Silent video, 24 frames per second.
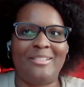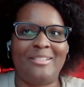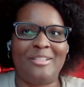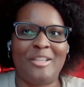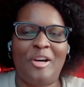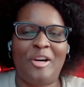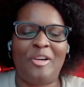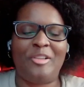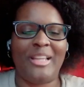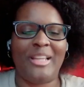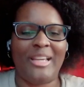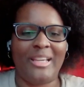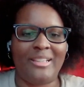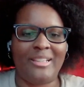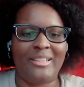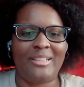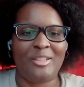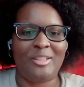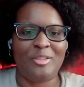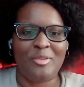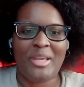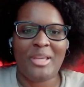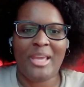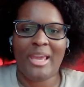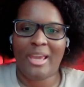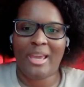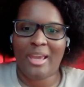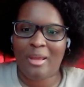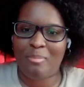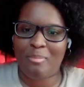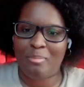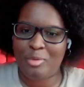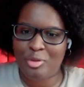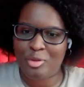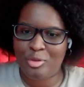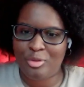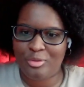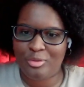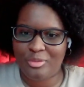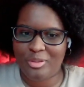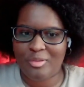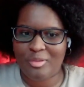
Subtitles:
know like you can move,